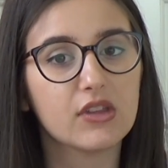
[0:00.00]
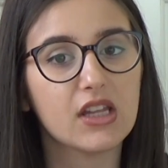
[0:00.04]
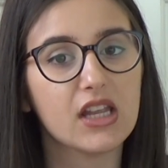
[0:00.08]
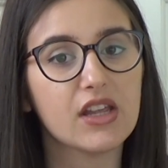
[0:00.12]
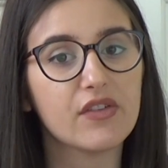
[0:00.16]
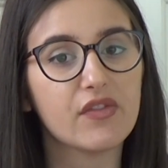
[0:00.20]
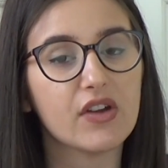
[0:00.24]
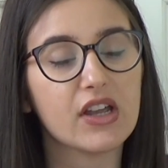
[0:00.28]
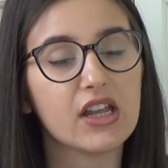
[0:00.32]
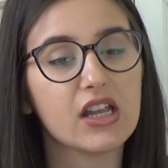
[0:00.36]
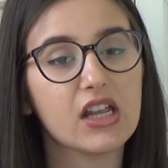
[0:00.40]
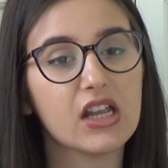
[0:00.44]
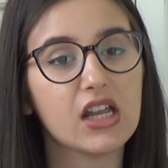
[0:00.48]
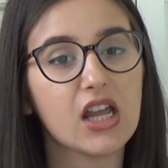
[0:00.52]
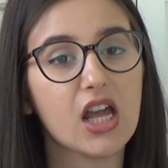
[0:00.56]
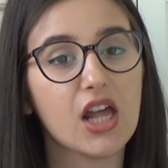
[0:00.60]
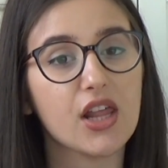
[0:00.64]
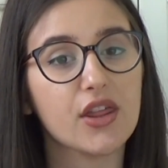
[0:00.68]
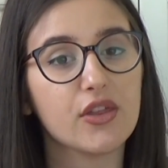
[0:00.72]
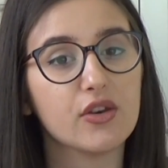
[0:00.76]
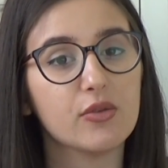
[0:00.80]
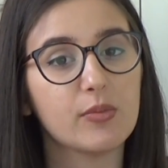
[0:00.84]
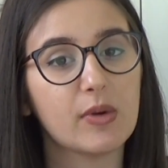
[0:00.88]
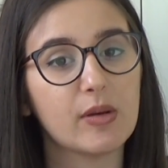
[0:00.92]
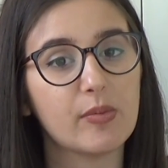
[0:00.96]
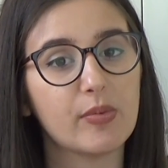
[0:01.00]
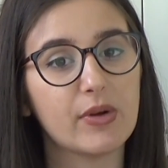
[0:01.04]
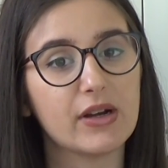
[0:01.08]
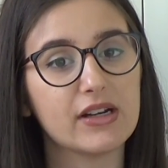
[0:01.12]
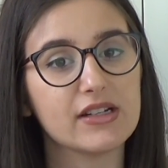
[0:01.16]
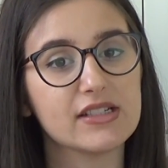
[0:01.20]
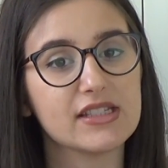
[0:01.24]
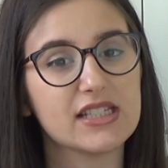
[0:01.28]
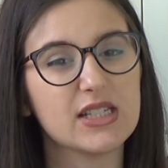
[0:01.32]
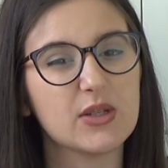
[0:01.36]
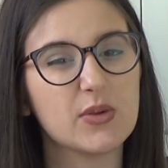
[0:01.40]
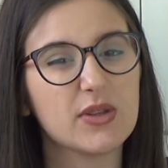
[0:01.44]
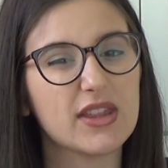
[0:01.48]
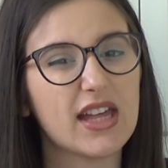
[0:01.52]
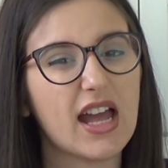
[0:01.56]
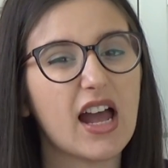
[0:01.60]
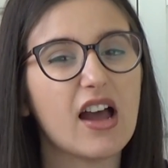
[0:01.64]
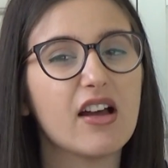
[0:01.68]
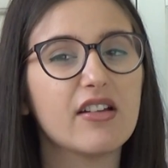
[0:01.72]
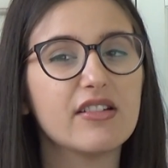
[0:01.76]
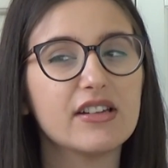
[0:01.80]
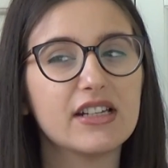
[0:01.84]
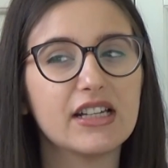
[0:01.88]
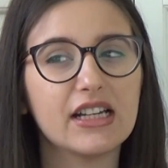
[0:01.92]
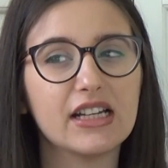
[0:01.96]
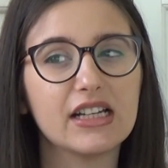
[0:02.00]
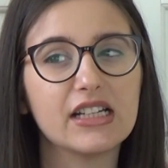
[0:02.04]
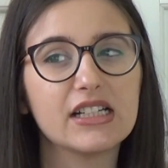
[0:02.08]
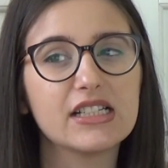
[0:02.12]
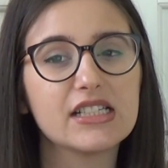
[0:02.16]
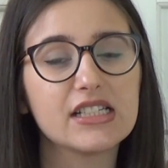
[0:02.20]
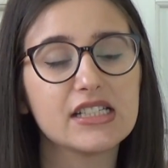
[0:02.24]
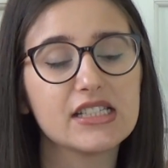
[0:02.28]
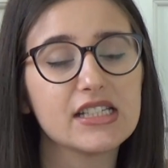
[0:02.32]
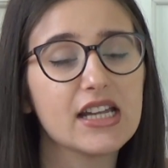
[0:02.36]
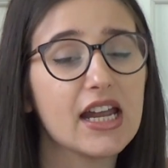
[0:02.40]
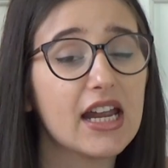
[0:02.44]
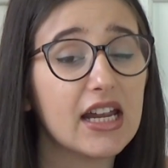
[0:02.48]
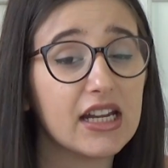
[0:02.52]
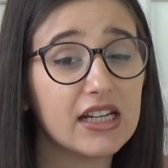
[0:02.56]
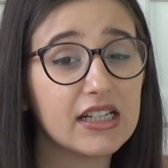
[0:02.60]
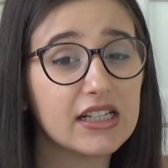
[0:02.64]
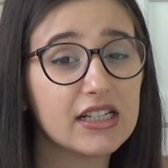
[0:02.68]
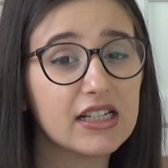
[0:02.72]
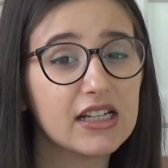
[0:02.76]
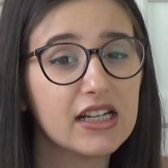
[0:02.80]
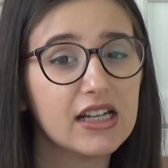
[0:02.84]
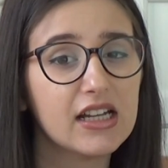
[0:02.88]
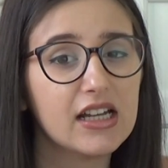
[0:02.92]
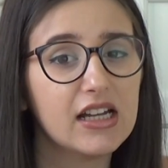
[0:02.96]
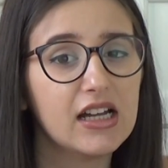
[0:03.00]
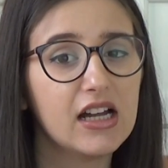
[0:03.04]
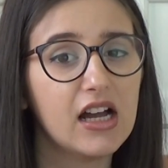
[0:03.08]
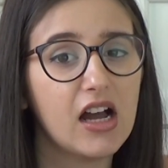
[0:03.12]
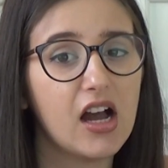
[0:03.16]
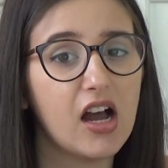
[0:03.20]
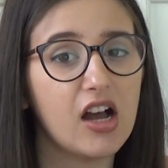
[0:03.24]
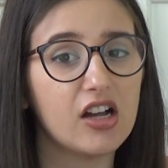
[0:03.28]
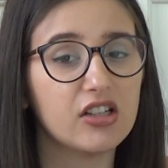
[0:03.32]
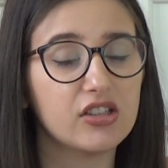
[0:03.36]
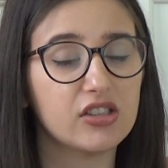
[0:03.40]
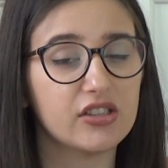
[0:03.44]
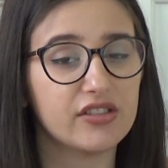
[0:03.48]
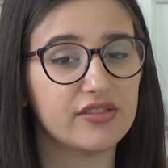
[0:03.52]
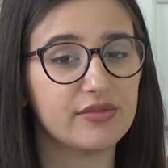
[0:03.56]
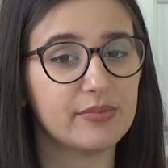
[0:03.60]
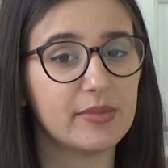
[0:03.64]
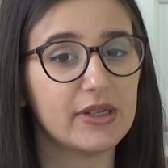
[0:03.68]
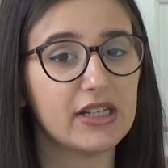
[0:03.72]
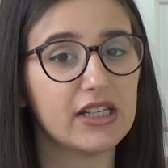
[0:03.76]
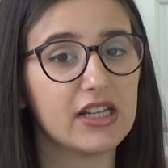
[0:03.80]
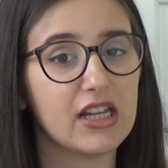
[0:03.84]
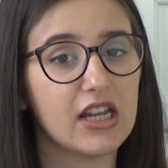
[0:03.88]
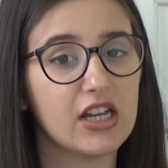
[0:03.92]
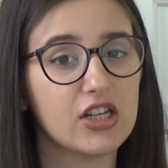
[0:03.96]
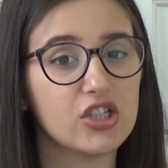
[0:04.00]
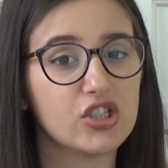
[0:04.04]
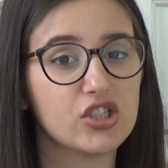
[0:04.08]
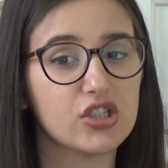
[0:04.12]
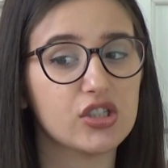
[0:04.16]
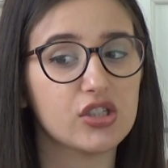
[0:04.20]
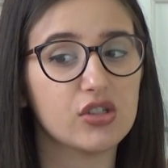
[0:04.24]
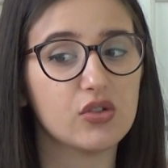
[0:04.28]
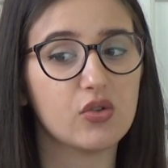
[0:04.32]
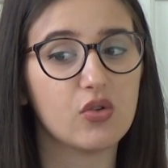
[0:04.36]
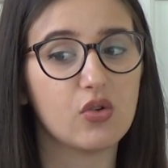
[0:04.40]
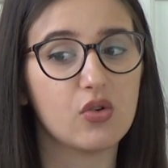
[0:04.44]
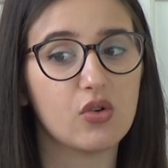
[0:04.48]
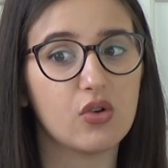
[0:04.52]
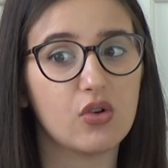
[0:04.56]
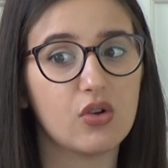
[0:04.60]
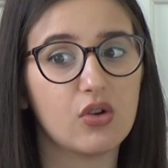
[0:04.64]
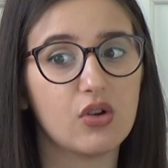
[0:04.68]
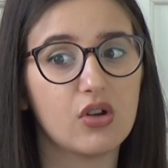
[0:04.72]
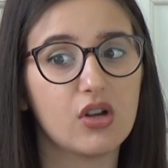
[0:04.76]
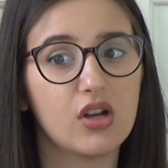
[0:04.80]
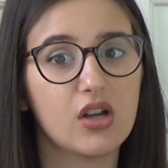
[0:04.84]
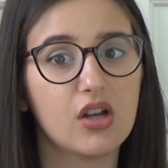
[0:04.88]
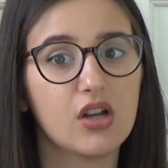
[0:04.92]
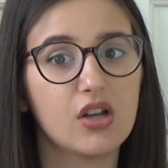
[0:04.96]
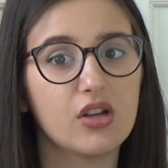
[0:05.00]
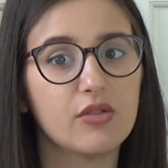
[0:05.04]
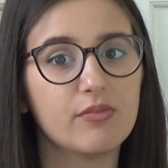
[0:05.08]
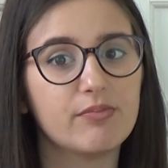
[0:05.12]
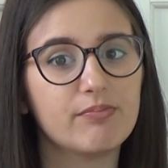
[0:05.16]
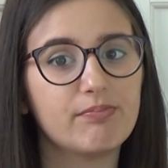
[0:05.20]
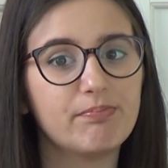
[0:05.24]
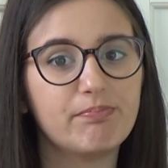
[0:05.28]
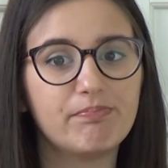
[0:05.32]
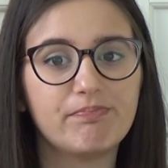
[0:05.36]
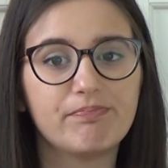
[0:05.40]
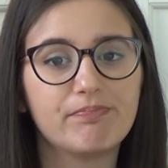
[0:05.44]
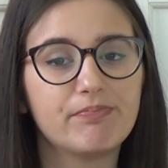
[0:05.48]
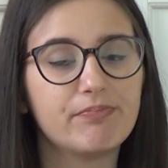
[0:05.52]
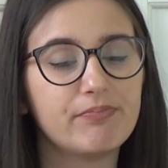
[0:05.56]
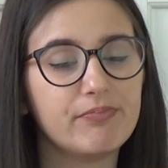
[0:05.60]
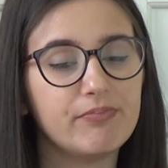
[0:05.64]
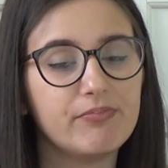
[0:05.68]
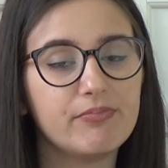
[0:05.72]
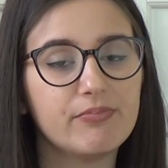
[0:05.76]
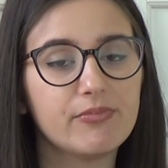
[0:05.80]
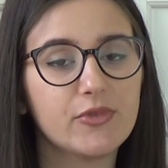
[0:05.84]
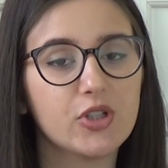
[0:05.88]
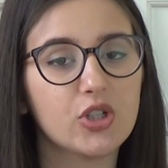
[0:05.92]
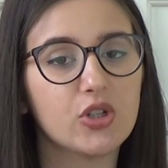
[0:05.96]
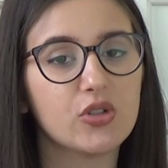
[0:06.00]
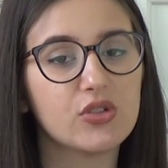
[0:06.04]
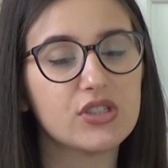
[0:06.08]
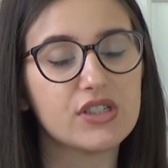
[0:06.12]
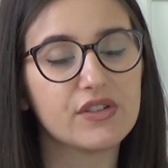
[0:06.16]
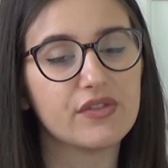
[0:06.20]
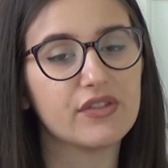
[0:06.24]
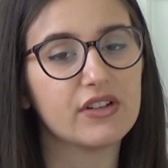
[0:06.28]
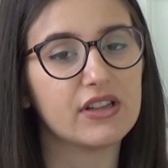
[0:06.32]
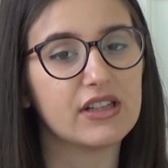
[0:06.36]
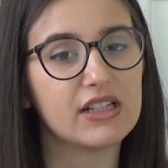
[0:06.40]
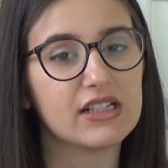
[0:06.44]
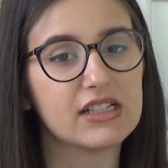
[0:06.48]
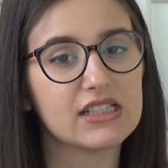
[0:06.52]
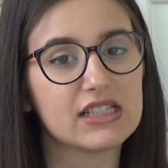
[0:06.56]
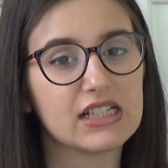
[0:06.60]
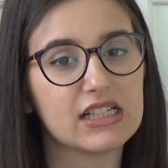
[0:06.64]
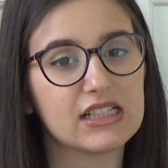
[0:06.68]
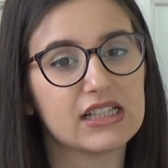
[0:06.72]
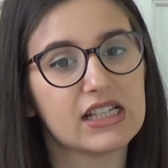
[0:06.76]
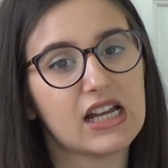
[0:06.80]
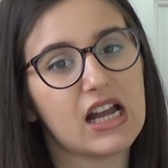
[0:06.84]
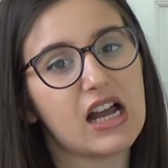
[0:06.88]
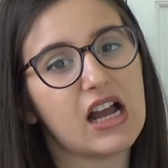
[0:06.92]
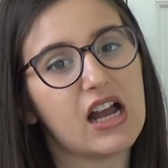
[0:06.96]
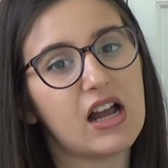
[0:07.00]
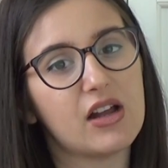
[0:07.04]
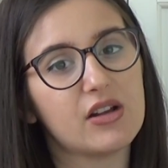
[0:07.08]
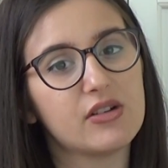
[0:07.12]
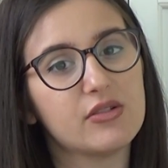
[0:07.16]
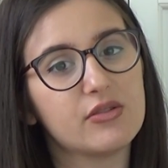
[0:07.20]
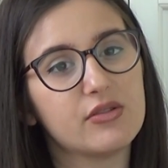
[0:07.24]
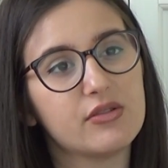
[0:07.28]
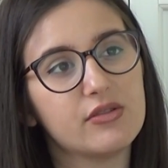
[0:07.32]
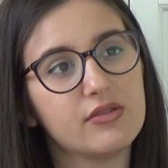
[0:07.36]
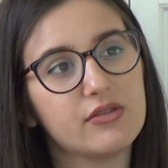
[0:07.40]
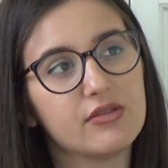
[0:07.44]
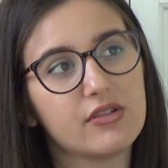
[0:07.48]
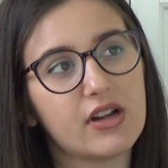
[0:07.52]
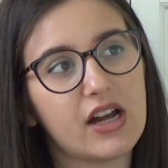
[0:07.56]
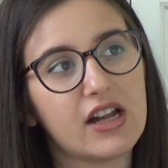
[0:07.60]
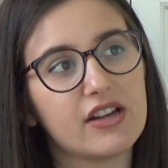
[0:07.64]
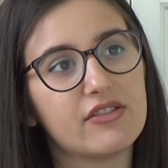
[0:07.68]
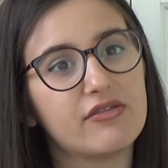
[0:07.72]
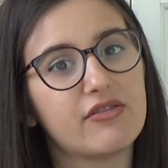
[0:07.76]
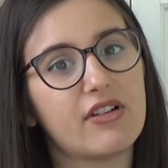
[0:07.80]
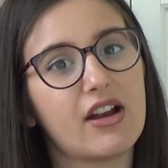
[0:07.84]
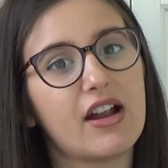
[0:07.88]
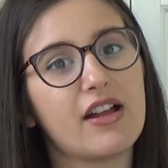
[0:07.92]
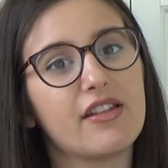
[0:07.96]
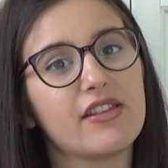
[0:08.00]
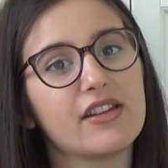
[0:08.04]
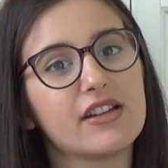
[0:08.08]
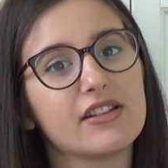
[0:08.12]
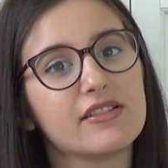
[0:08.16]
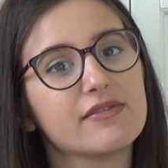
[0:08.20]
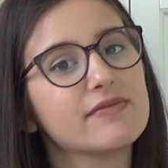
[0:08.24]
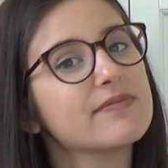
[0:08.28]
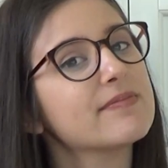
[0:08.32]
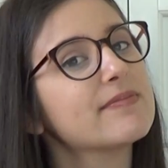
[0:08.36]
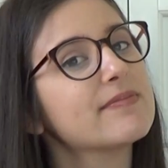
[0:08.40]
if I can get through my pregnancy without needing to take a lot of medication or, different things like that, I'd rather